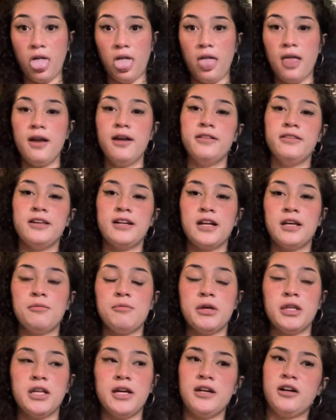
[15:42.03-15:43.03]
And then I'd
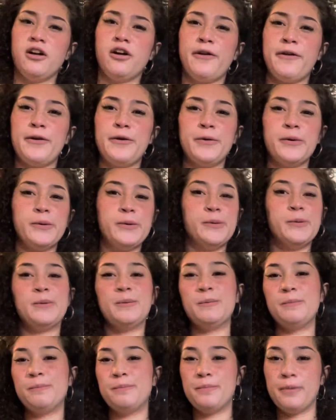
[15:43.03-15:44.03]
be like, are
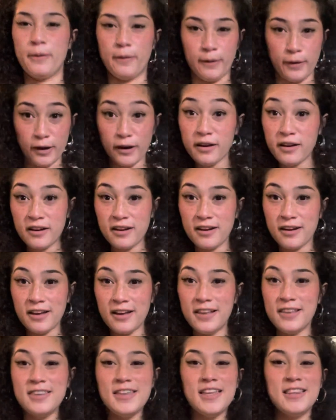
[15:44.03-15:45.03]
you poor?
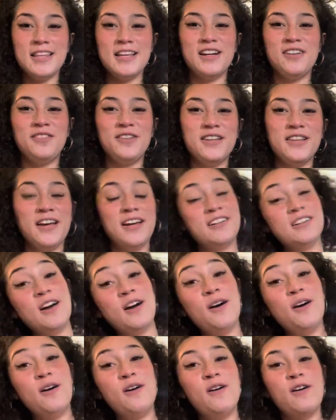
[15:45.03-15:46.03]
And then they'd be like,
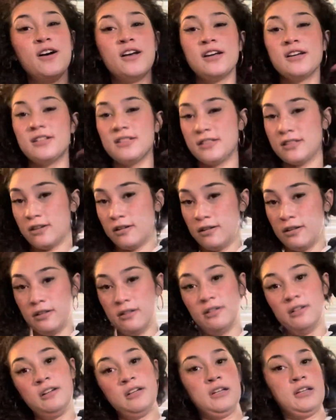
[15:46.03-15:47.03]
no.
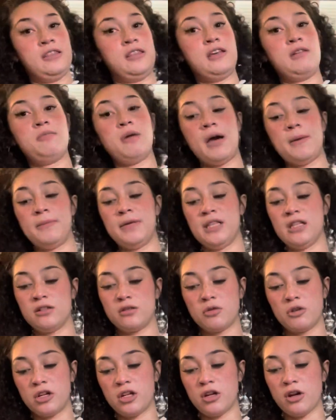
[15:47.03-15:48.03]
So they'd buy me the
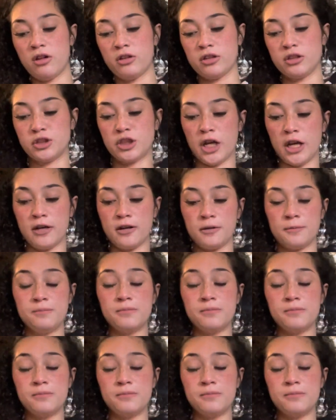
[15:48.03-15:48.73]
$20 drink.